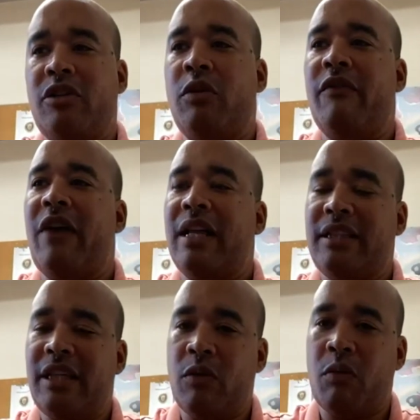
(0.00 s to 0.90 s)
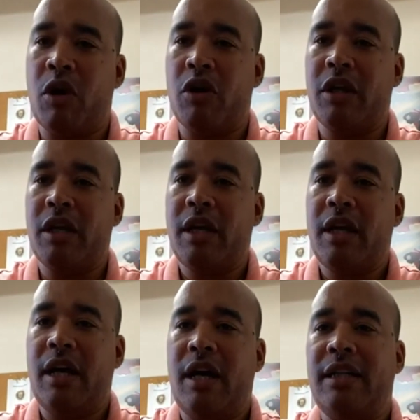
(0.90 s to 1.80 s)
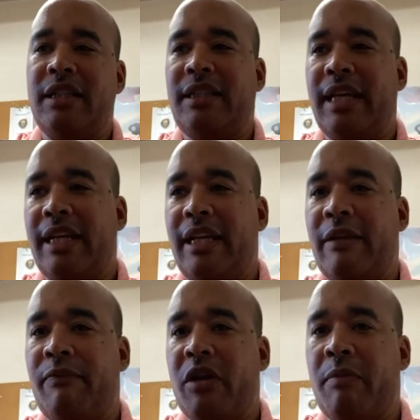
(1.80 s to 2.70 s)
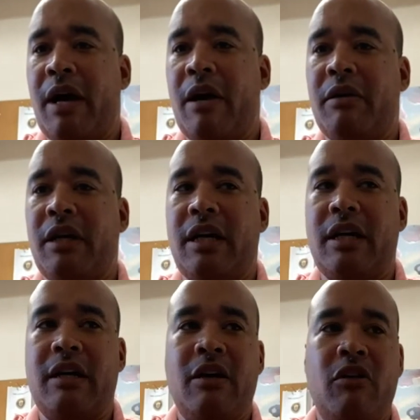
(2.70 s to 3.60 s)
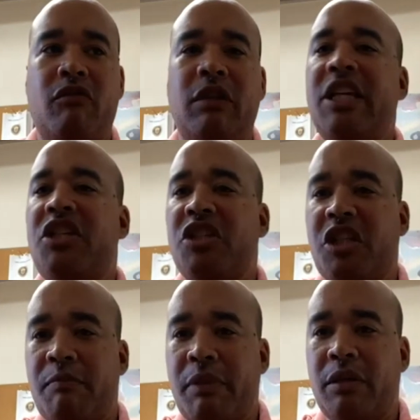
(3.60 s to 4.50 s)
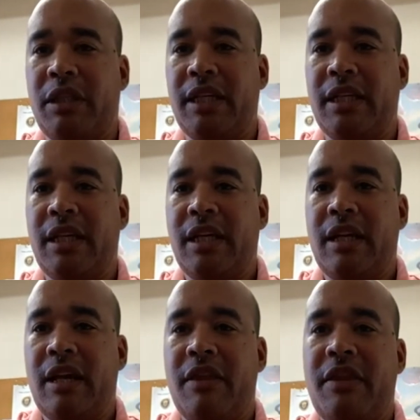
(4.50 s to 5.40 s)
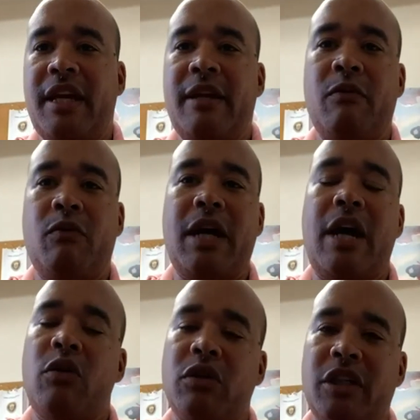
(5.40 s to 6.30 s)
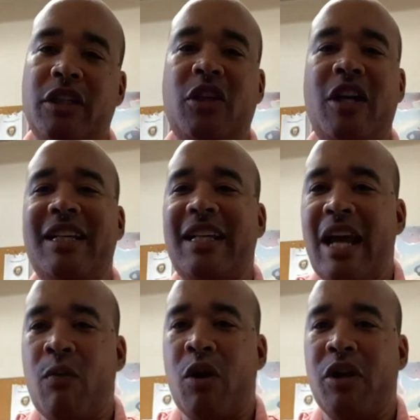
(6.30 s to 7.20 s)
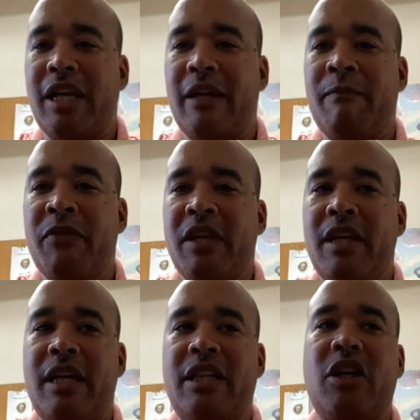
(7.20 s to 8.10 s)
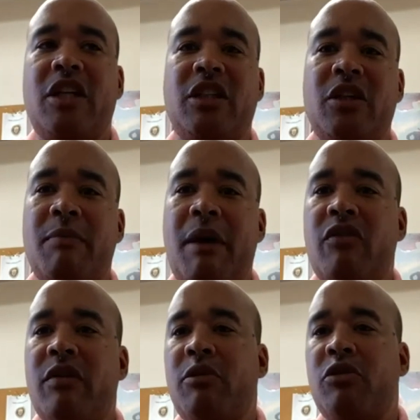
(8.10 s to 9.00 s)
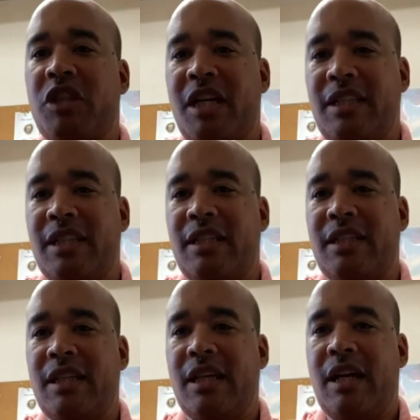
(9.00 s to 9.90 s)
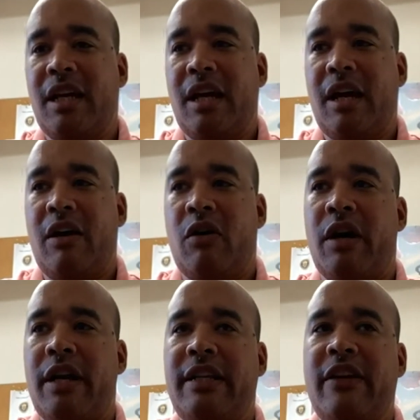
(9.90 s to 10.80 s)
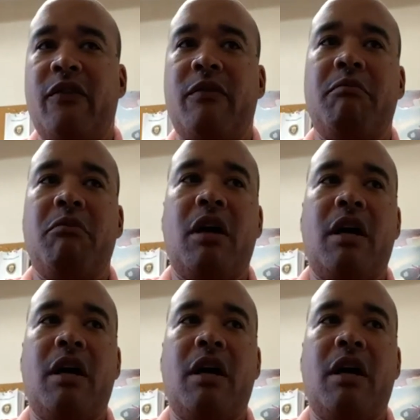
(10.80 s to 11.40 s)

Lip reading: doing volunteer work, understanding about relationship building. Then got older, started networking, and started to learn about criminal justice on different